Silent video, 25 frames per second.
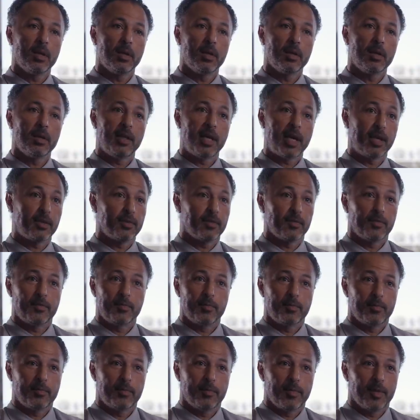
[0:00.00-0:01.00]
Yes,
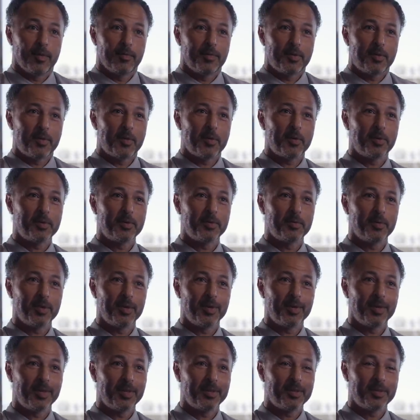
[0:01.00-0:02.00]
of course, we're
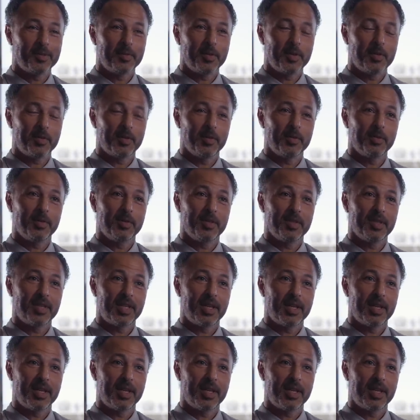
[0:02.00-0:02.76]
looking to recruit